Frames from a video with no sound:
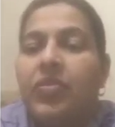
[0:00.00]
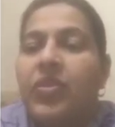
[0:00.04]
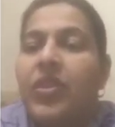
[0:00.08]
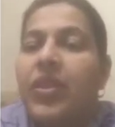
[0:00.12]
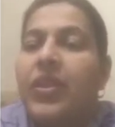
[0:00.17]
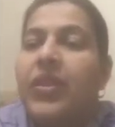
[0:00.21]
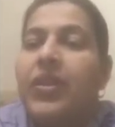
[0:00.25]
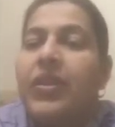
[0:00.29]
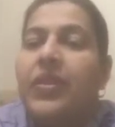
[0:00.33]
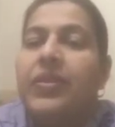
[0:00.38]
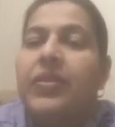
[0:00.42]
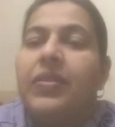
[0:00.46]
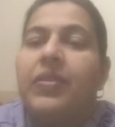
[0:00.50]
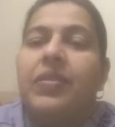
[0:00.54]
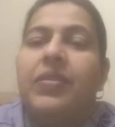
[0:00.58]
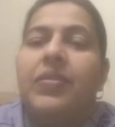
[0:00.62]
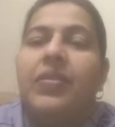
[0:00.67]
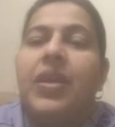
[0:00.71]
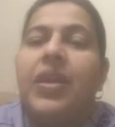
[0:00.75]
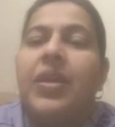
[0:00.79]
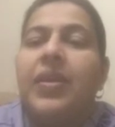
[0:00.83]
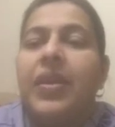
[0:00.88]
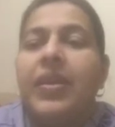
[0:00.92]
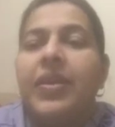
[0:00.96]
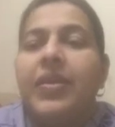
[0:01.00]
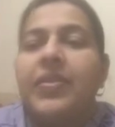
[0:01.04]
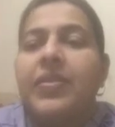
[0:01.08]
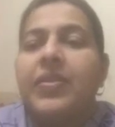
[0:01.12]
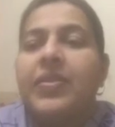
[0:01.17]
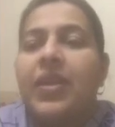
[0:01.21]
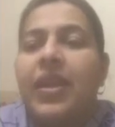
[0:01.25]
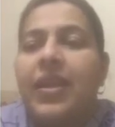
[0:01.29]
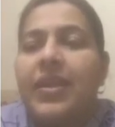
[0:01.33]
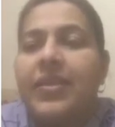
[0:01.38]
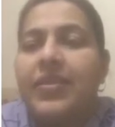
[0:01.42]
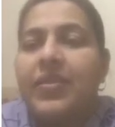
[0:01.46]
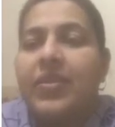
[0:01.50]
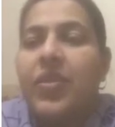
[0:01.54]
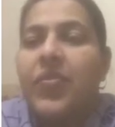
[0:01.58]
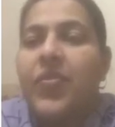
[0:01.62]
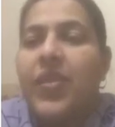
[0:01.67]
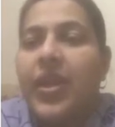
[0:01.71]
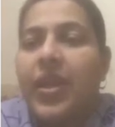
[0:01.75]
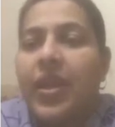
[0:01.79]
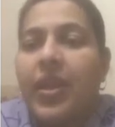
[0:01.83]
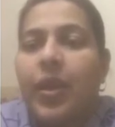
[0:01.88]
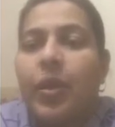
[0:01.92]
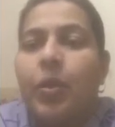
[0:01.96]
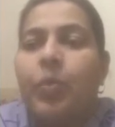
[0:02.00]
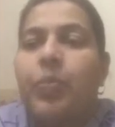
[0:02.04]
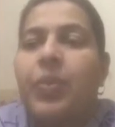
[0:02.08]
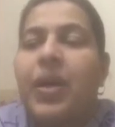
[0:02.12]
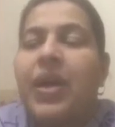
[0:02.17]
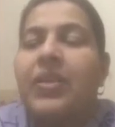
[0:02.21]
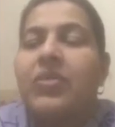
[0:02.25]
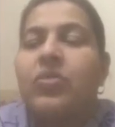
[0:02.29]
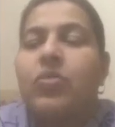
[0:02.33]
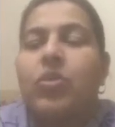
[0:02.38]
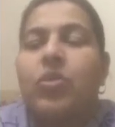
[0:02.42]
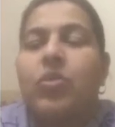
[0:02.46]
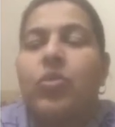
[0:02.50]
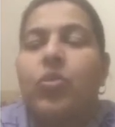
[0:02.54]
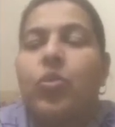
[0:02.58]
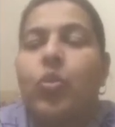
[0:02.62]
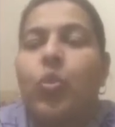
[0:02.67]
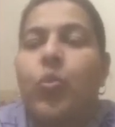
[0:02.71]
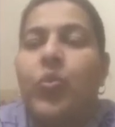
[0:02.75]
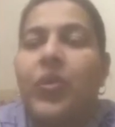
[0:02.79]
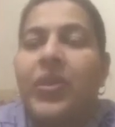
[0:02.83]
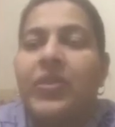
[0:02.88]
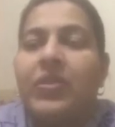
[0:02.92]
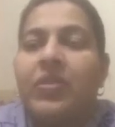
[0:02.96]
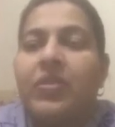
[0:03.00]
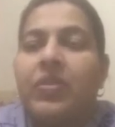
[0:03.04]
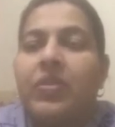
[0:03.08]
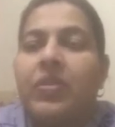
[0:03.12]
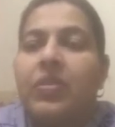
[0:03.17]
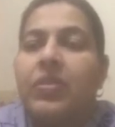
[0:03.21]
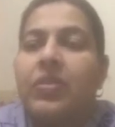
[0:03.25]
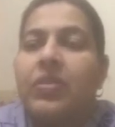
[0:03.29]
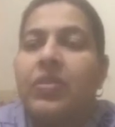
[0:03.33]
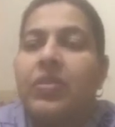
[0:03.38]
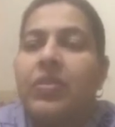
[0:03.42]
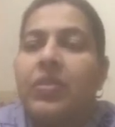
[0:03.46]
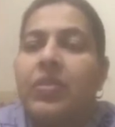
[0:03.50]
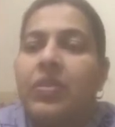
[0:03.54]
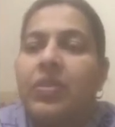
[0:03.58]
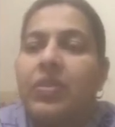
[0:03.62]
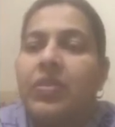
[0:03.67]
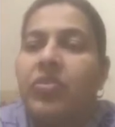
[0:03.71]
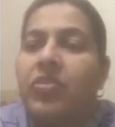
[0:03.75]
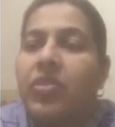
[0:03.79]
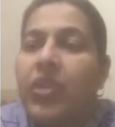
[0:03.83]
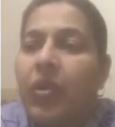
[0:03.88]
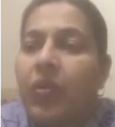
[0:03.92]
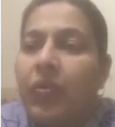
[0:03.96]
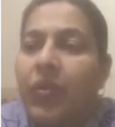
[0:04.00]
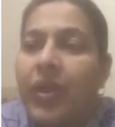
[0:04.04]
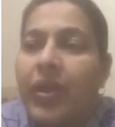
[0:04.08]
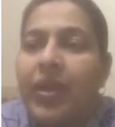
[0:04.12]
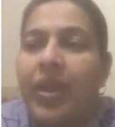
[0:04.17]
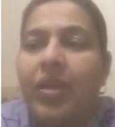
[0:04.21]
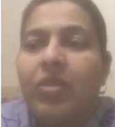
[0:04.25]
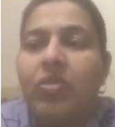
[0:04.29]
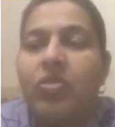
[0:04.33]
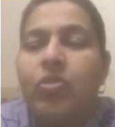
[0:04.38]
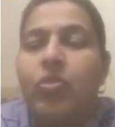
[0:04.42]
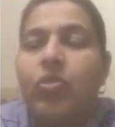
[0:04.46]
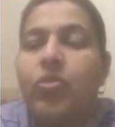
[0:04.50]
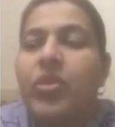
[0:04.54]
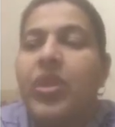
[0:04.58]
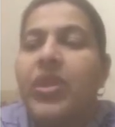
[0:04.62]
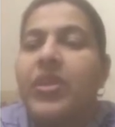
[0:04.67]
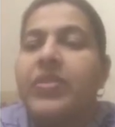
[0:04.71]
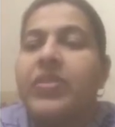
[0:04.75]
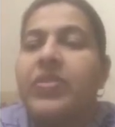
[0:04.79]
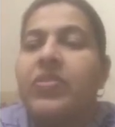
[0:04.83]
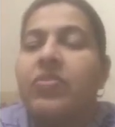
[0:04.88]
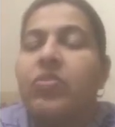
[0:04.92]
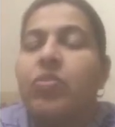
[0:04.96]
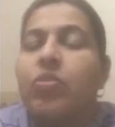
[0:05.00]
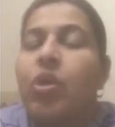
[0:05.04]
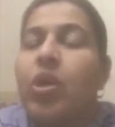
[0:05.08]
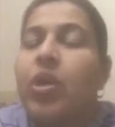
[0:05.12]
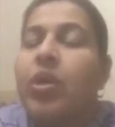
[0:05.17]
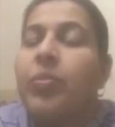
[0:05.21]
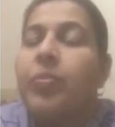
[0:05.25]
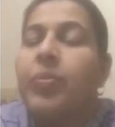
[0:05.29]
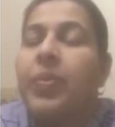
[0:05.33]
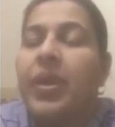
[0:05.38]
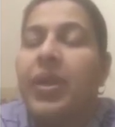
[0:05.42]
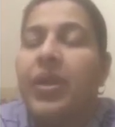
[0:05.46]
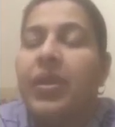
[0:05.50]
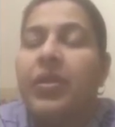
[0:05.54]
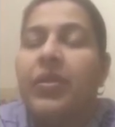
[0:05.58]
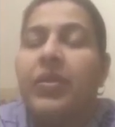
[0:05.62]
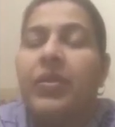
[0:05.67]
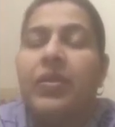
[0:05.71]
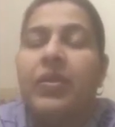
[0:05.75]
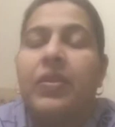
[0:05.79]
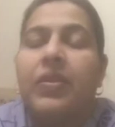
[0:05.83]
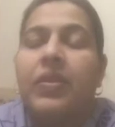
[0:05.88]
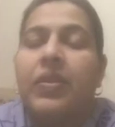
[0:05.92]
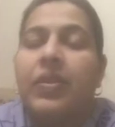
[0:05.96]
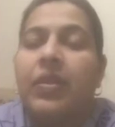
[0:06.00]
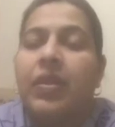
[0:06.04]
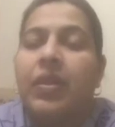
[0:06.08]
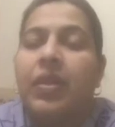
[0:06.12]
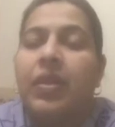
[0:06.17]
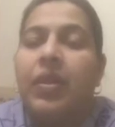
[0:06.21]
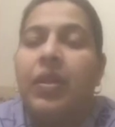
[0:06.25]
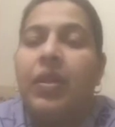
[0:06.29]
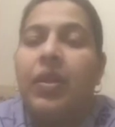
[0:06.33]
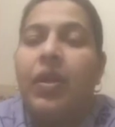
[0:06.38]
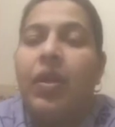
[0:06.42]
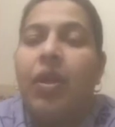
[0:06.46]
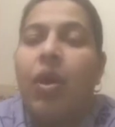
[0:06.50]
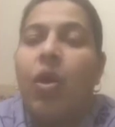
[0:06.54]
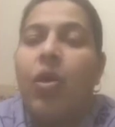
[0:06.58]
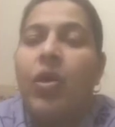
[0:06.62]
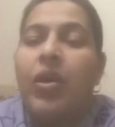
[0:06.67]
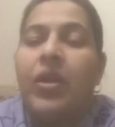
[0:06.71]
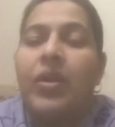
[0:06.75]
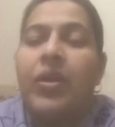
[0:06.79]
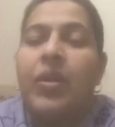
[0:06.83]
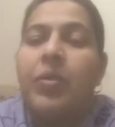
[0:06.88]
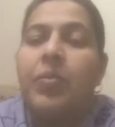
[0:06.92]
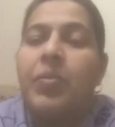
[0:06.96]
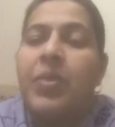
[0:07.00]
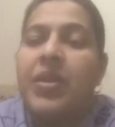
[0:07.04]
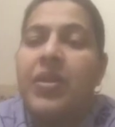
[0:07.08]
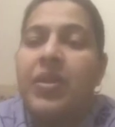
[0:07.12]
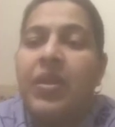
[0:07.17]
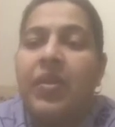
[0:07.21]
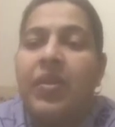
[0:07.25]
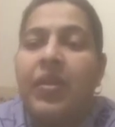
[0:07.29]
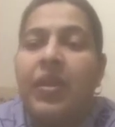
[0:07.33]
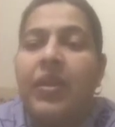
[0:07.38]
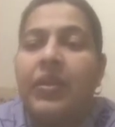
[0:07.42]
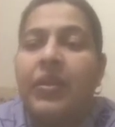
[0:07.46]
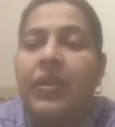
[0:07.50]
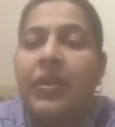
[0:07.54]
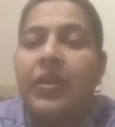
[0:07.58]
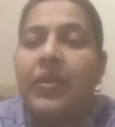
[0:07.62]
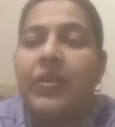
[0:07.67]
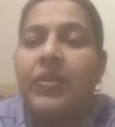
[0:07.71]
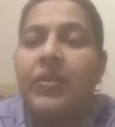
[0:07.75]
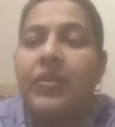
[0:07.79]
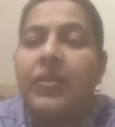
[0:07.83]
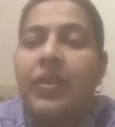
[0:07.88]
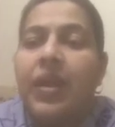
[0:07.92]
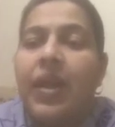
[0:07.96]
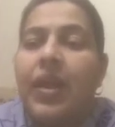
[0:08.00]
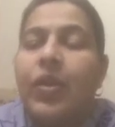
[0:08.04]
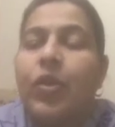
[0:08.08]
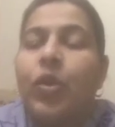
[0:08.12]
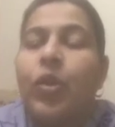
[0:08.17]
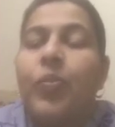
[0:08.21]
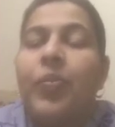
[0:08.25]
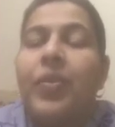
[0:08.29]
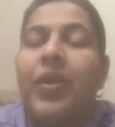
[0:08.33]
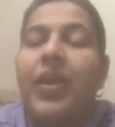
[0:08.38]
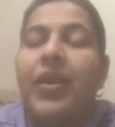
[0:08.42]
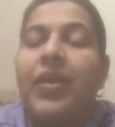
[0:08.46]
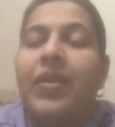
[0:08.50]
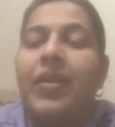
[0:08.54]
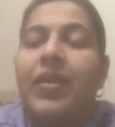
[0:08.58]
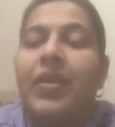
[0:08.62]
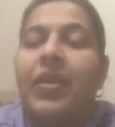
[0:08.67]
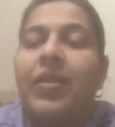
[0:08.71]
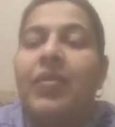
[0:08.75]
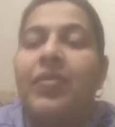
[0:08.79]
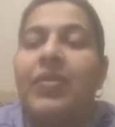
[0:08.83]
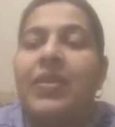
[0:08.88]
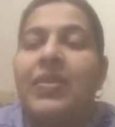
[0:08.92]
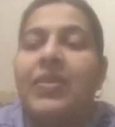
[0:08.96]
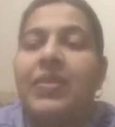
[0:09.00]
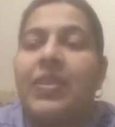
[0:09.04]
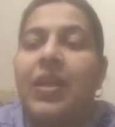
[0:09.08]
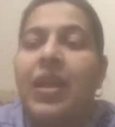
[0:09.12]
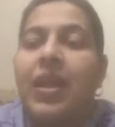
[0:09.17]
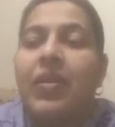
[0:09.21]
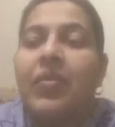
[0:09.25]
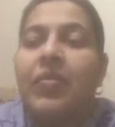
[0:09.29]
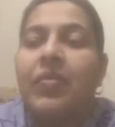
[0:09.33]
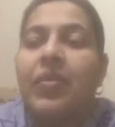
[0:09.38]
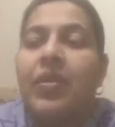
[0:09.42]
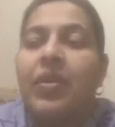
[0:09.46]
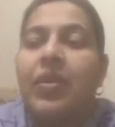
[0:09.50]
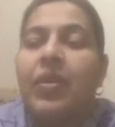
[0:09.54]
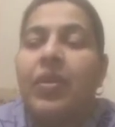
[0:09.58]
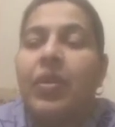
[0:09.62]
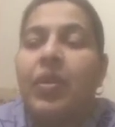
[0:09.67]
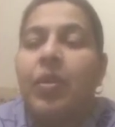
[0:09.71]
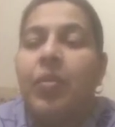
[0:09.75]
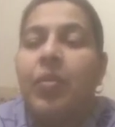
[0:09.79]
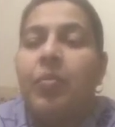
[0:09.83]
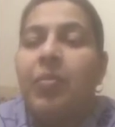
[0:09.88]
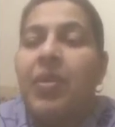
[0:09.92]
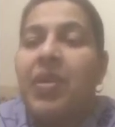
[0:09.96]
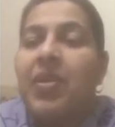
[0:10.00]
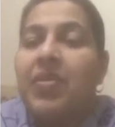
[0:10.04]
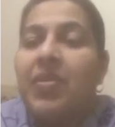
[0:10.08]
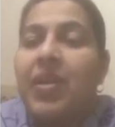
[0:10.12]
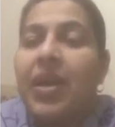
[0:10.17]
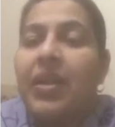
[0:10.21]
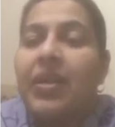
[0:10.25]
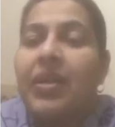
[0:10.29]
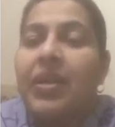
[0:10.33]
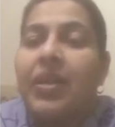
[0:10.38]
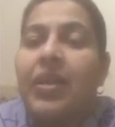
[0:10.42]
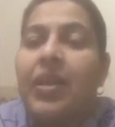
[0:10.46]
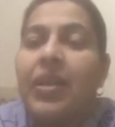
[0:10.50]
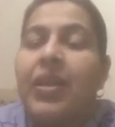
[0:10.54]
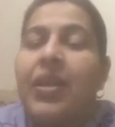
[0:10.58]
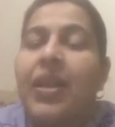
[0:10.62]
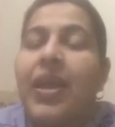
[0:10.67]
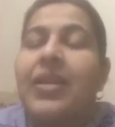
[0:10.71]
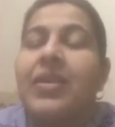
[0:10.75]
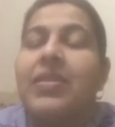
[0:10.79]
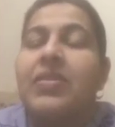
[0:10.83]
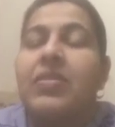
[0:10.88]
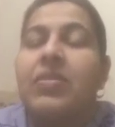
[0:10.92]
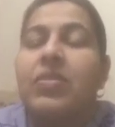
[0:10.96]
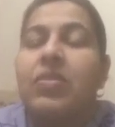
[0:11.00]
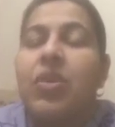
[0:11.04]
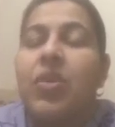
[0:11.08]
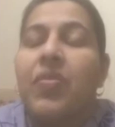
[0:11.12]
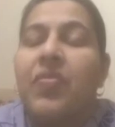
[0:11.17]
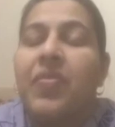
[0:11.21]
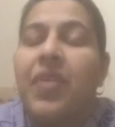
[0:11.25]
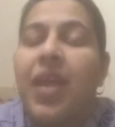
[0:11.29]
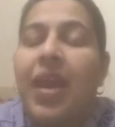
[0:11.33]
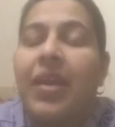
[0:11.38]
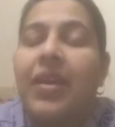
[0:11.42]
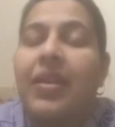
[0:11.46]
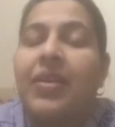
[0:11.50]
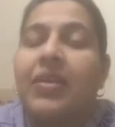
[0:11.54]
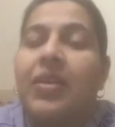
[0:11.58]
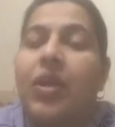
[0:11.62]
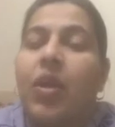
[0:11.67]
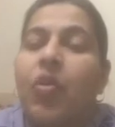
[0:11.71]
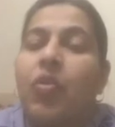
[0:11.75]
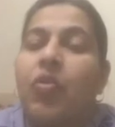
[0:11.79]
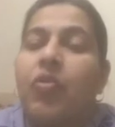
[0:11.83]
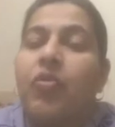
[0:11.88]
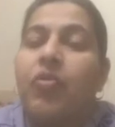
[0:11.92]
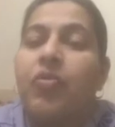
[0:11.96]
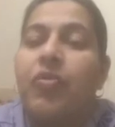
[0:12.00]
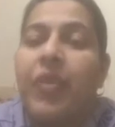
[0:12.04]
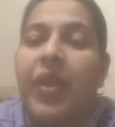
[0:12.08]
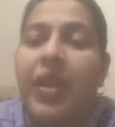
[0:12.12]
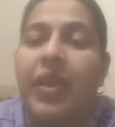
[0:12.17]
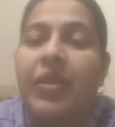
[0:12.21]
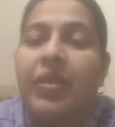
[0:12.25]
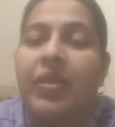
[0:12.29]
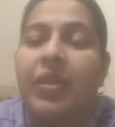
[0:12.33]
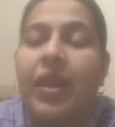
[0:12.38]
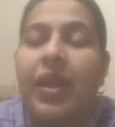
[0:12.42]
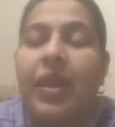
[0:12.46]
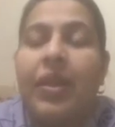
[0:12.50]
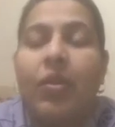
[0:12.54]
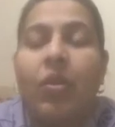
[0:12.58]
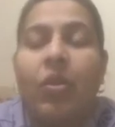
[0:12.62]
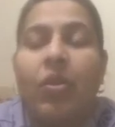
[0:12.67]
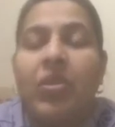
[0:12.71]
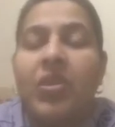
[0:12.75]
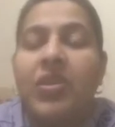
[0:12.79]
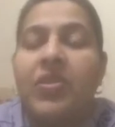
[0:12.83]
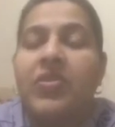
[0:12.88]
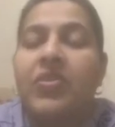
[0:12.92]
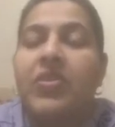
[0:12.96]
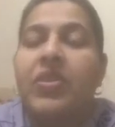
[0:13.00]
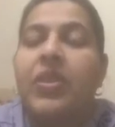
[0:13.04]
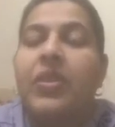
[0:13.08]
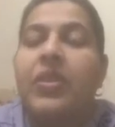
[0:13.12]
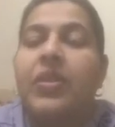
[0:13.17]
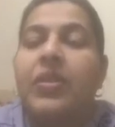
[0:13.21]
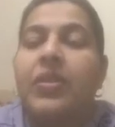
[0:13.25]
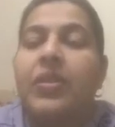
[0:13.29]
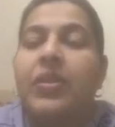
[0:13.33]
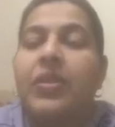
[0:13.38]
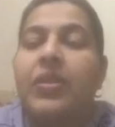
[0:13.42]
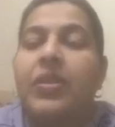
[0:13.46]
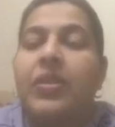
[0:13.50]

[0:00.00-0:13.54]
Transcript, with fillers: Children, the greatest legacy one can pass on to one's children and students is not money or other material things accumulated in one's life, but rather a legacy of character, faith, and honesty.